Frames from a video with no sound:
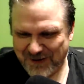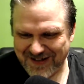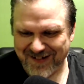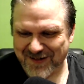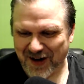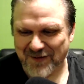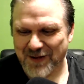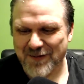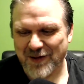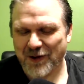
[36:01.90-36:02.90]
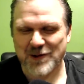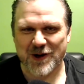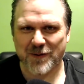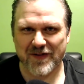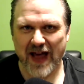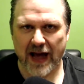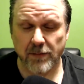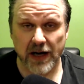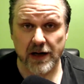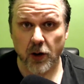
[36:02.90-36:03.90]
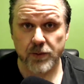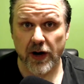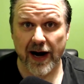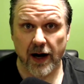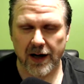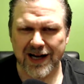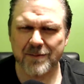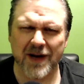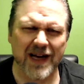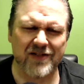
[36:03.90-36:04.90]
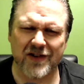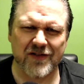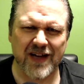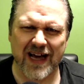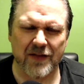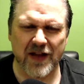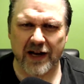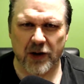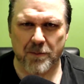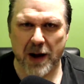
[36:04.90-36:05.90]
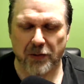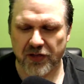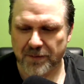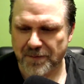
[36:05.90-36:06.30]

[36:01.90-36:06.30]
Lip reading: Jesus Christ. What if this whole show was that? Mike, comb your hair. Mike, seriously, you got a thing on your mouth.